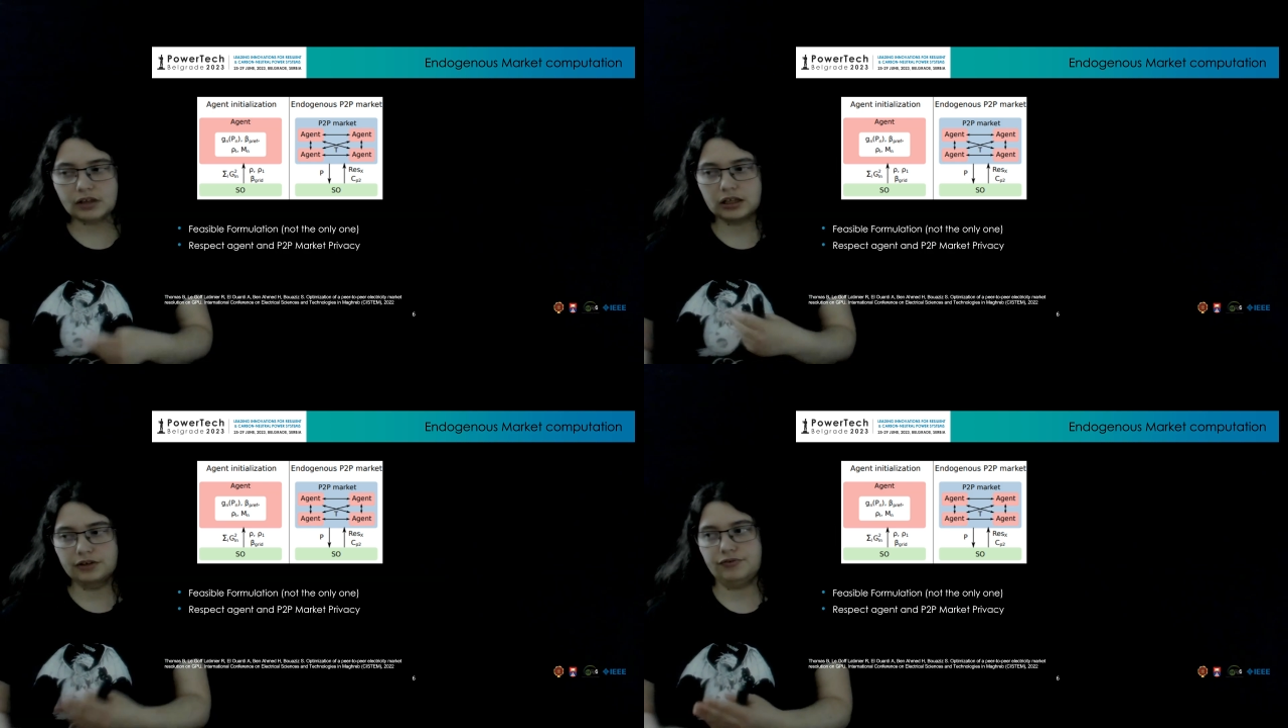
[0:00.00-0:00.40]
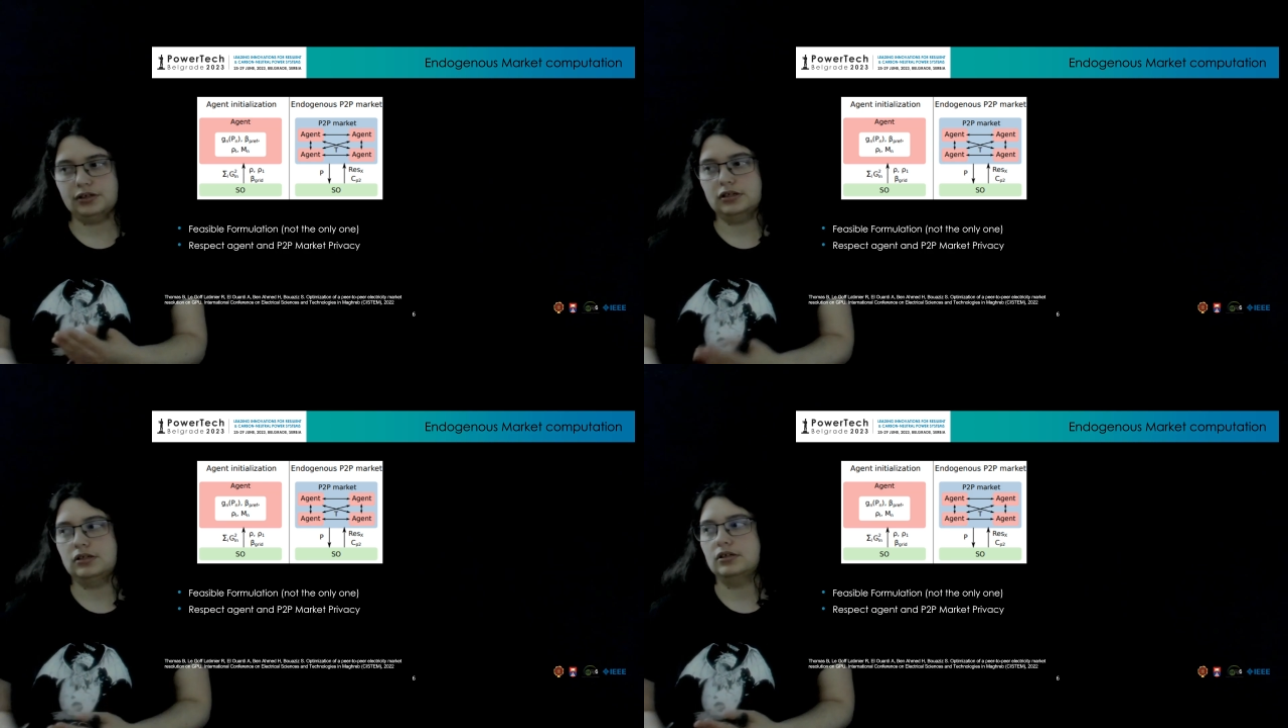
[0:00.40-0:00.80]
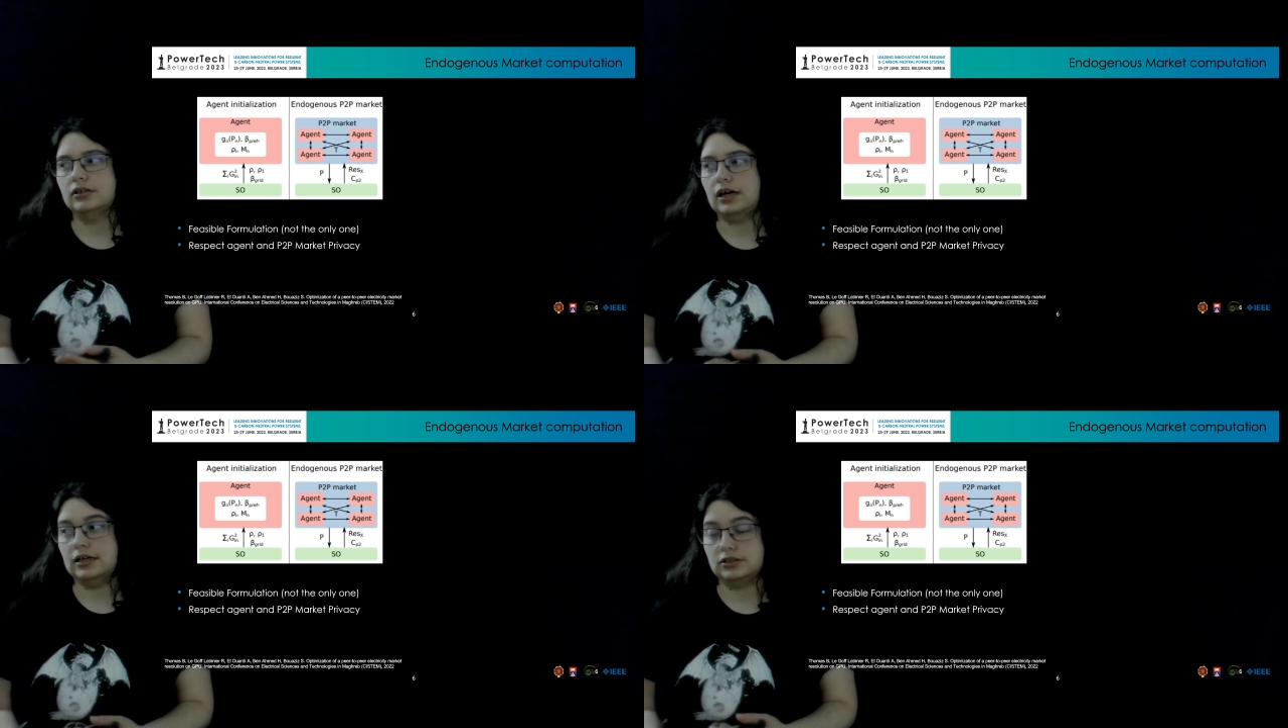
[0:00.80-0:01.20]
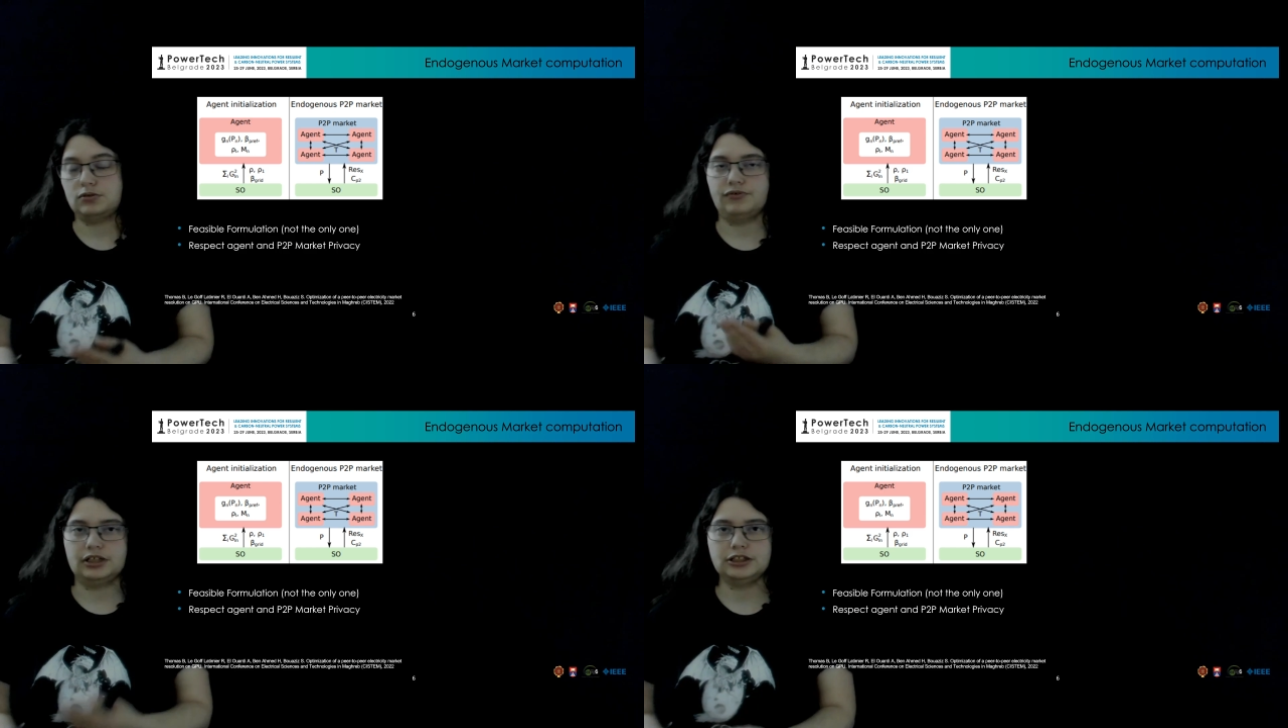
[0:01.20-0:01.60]
if it has
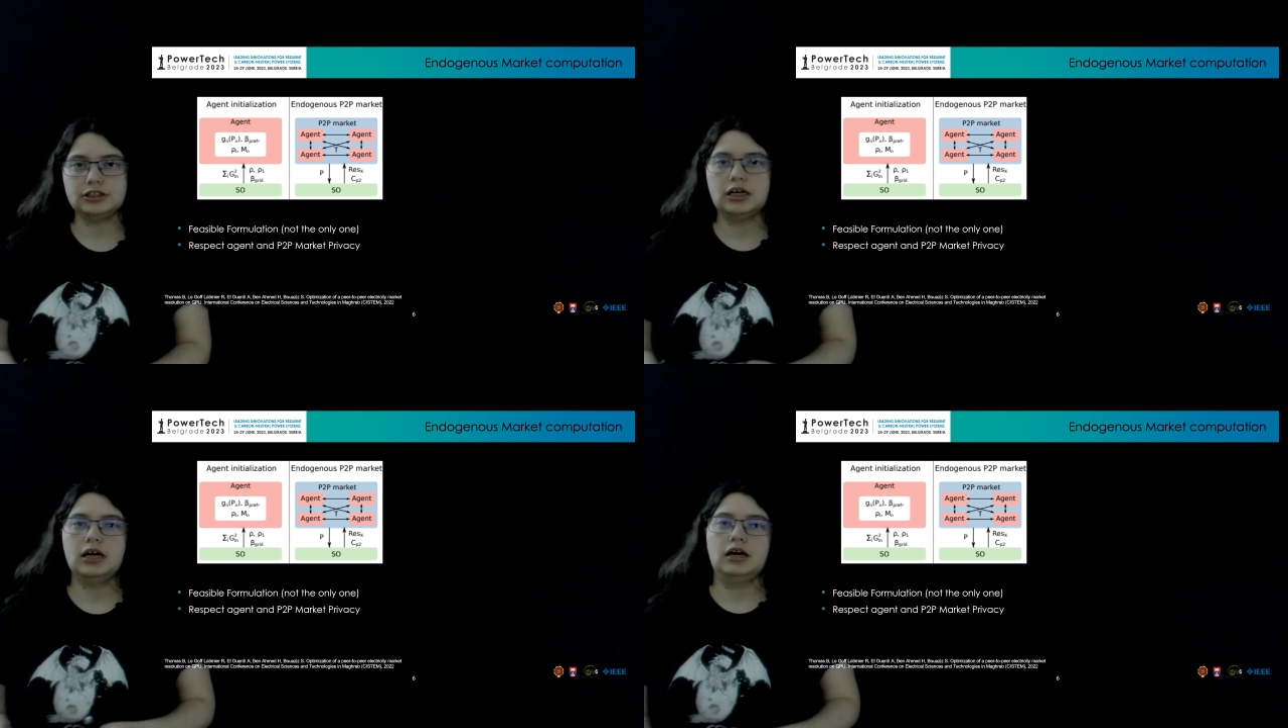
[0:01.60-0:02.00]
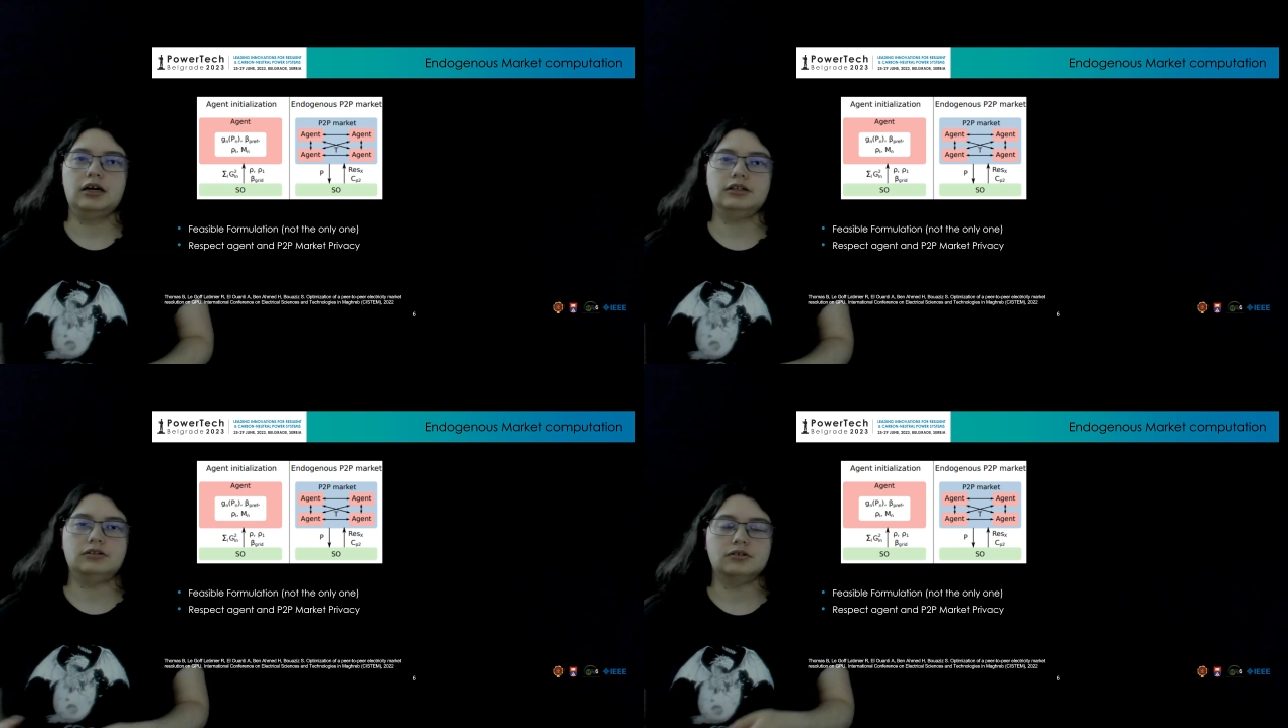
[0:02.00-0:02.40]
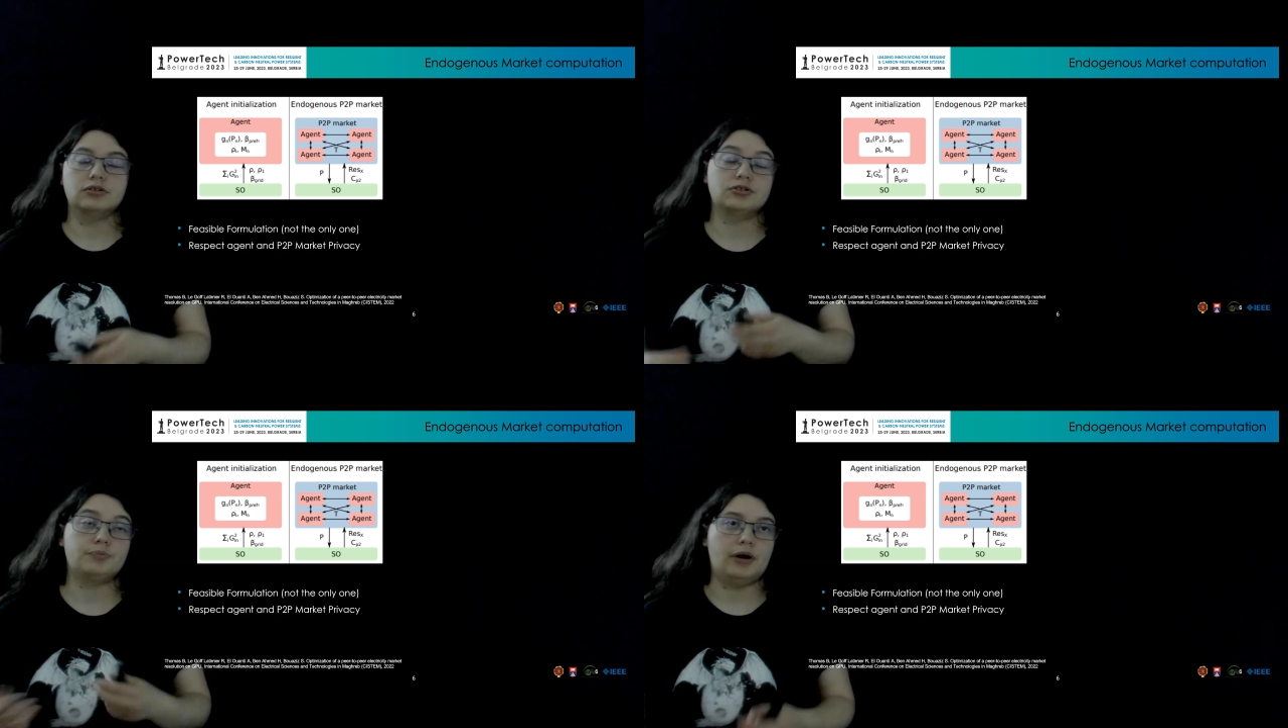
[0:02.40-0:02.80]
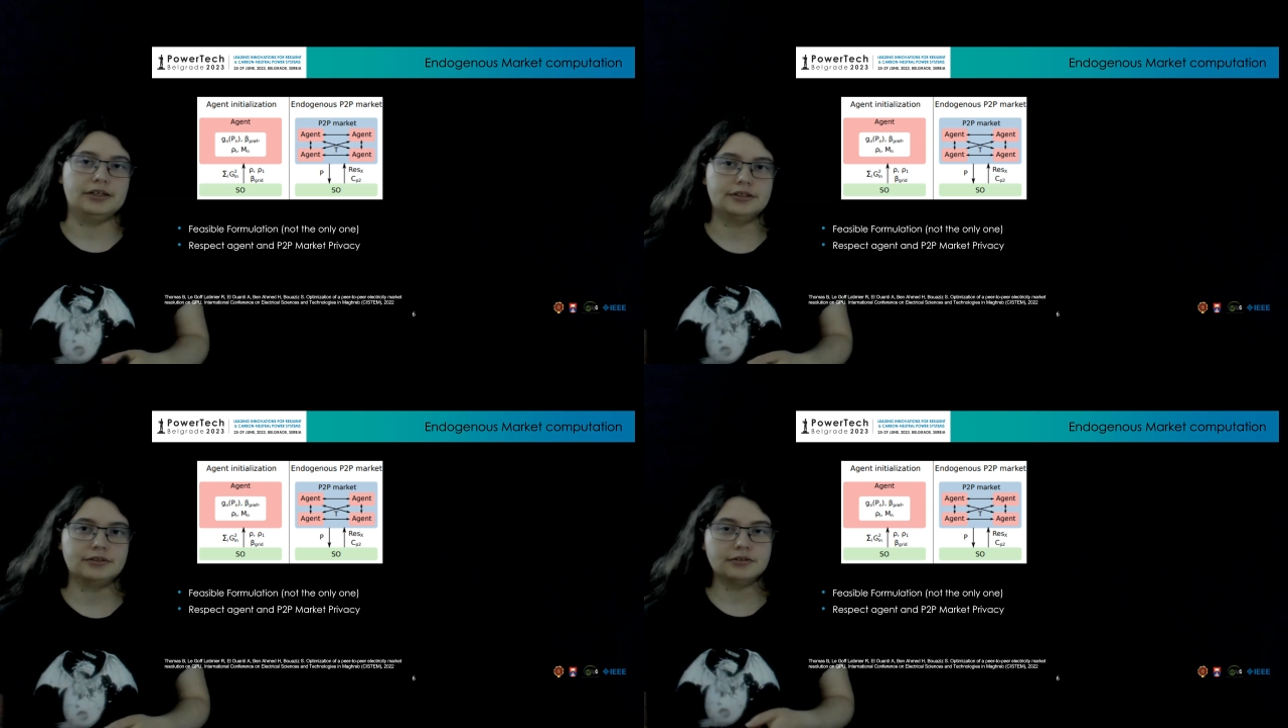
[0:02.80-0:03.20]
converged, and the
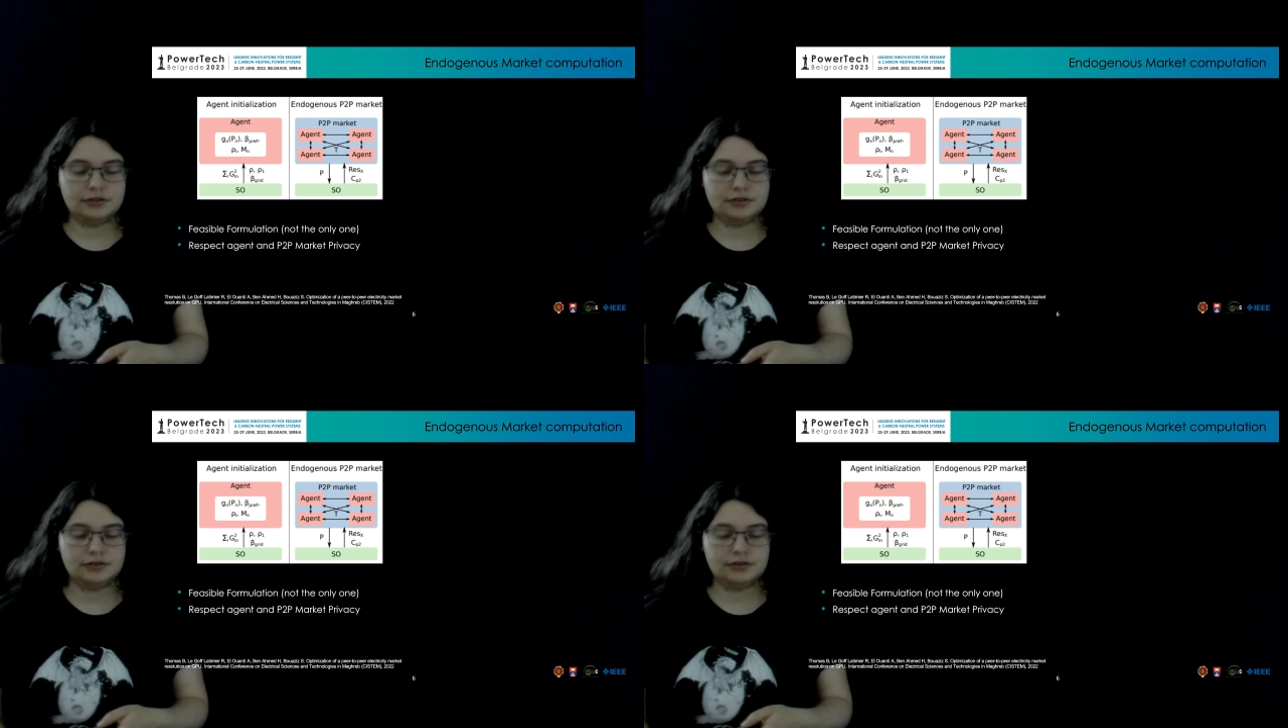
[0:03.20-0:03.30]
price.